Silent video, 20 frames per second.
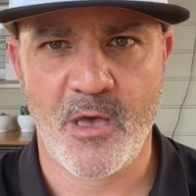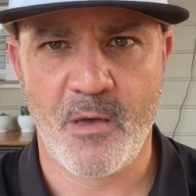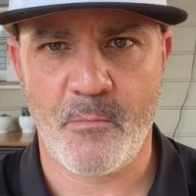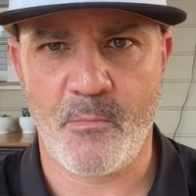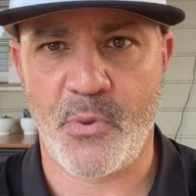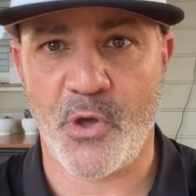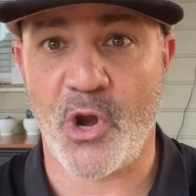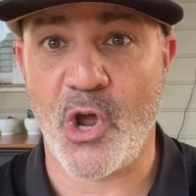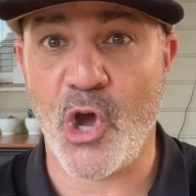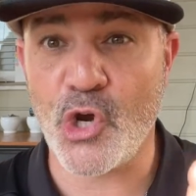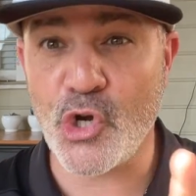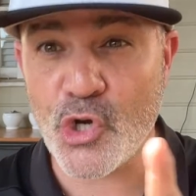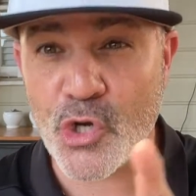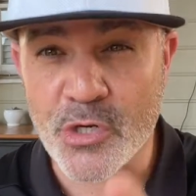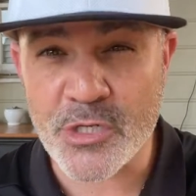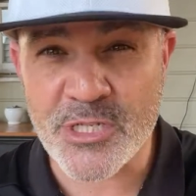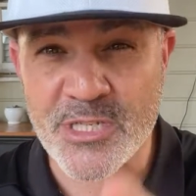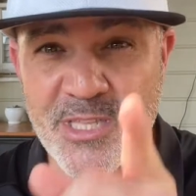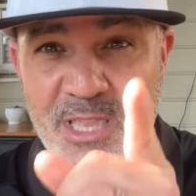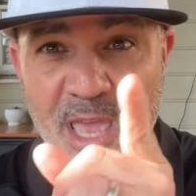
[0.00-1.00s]
But
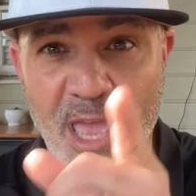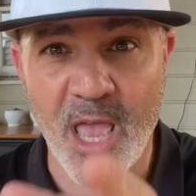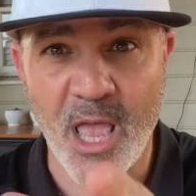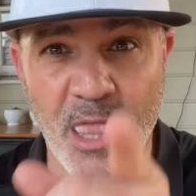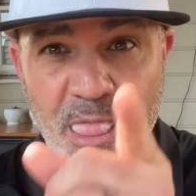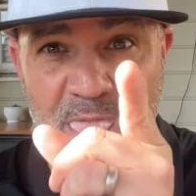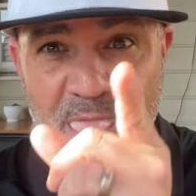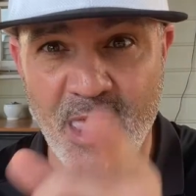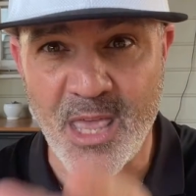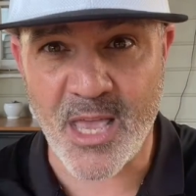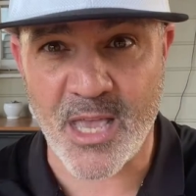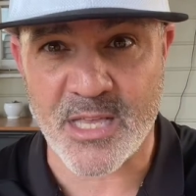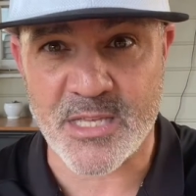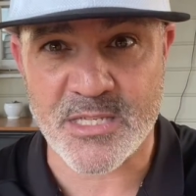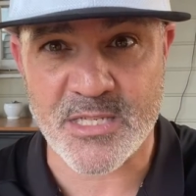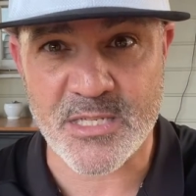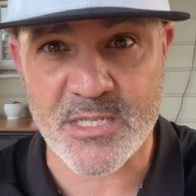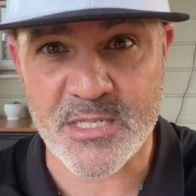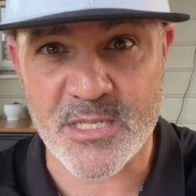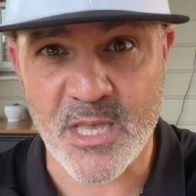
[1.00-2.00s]
understand
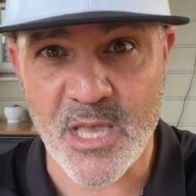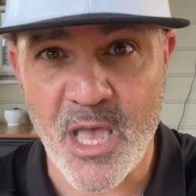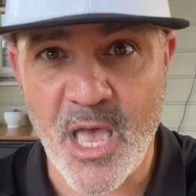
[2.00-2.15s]
this,